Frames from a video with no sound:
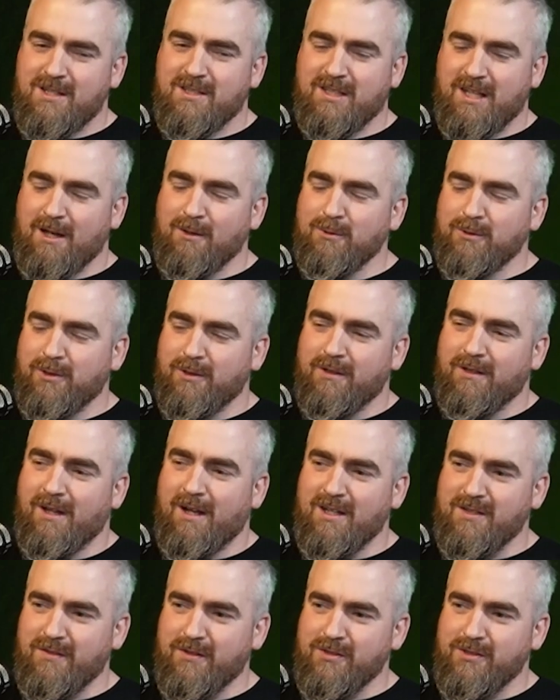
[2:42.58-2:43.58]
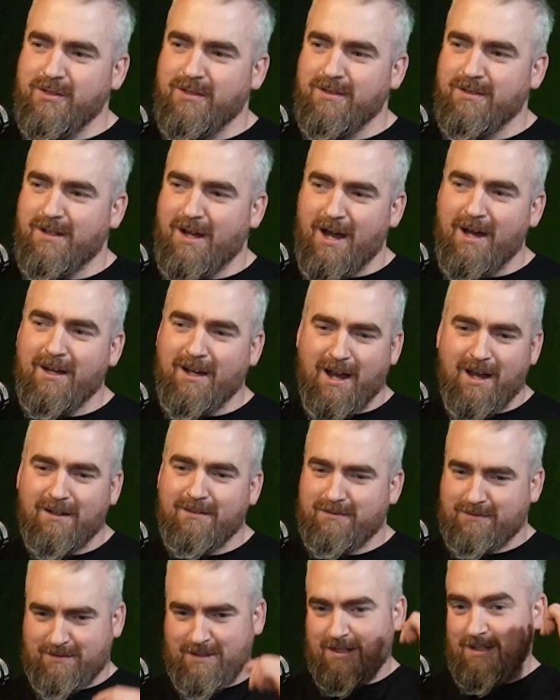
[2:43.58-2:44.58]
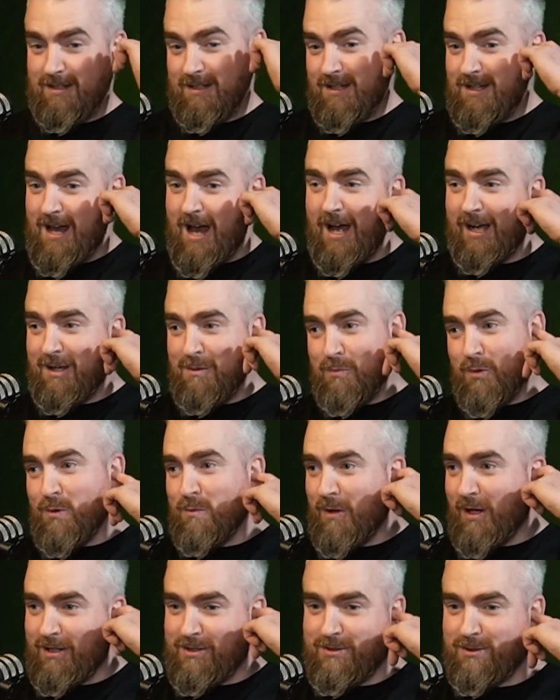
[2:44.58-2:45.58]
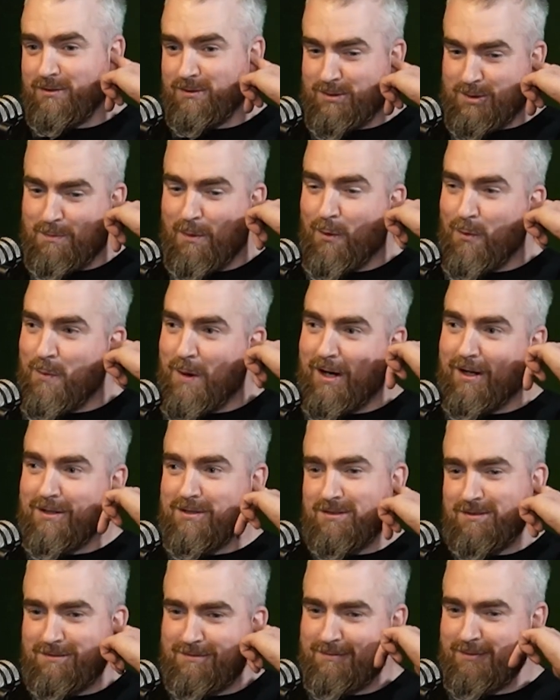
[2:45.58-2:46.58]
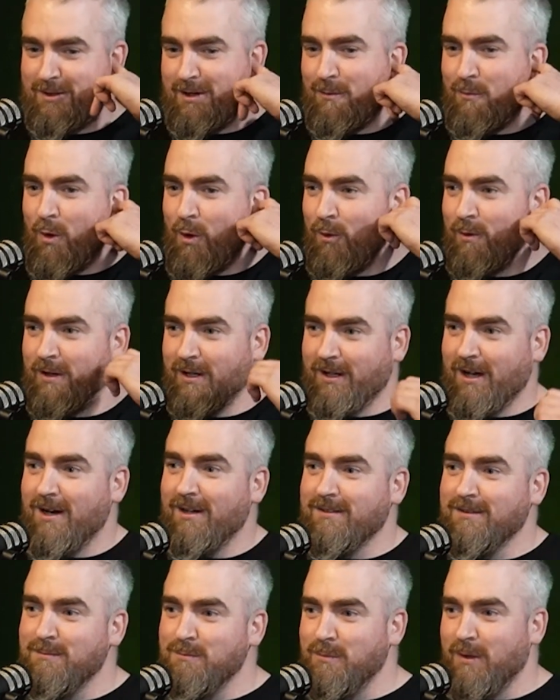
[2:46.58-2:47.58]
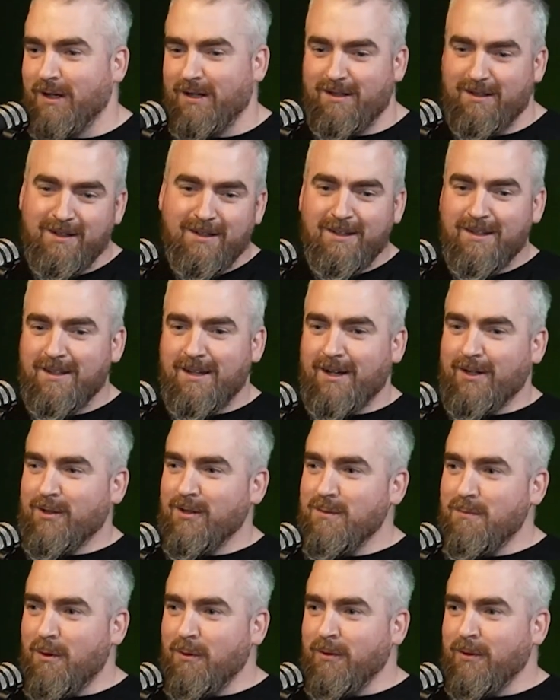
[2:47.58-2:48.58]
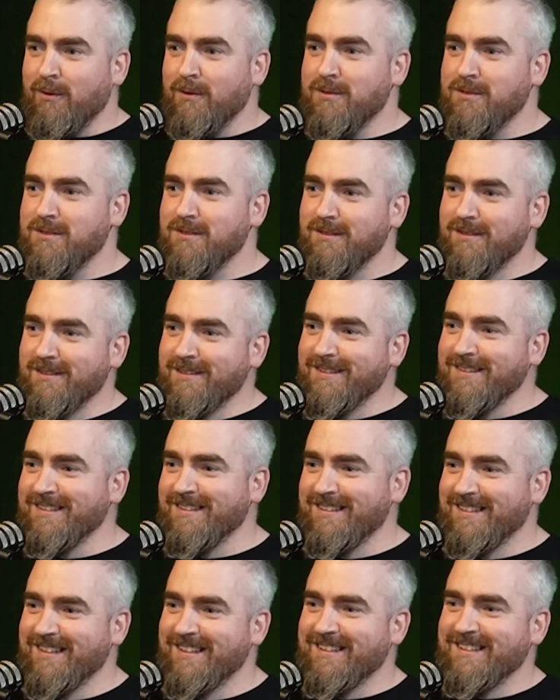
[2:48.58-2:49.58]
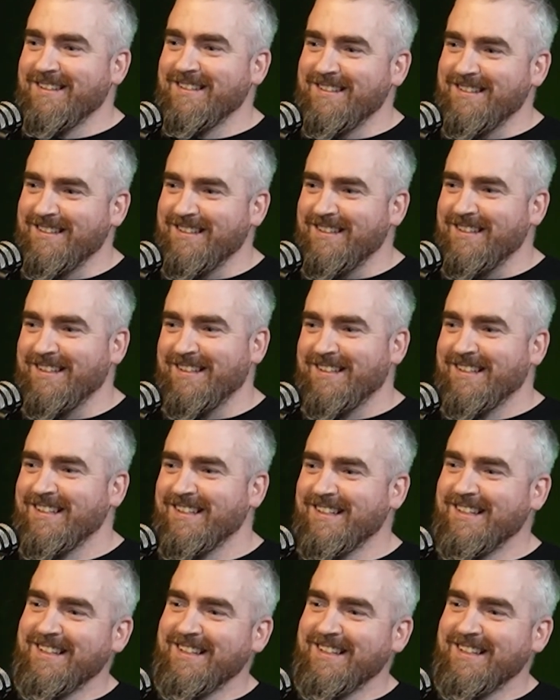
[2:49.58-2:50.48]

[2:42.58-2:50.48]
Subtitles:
a skill to it, that's for sure. I can put bricks down, small bricks, for a wall in a garden, but I couldn't build a house. I